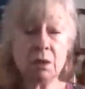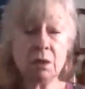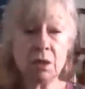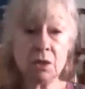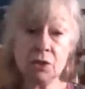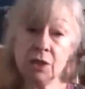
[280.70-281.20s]

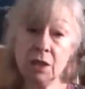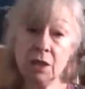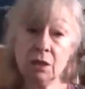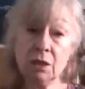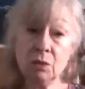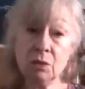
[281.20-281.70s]
and you say that
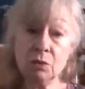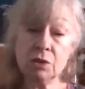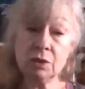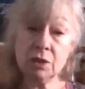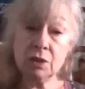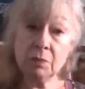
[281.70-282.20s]
you want to
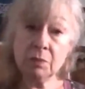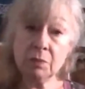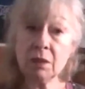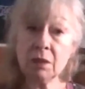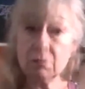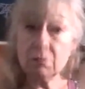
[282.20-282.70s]
do this
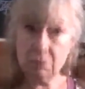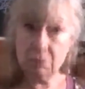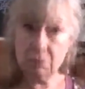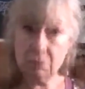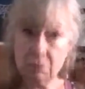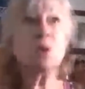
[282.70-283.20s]
spell,
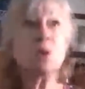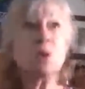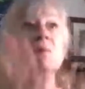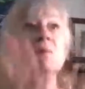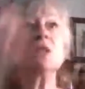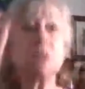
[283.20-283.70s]
what
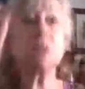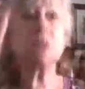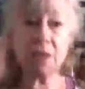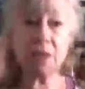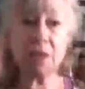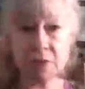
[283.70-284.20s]
immediately
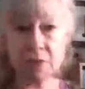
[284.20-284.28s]
leaps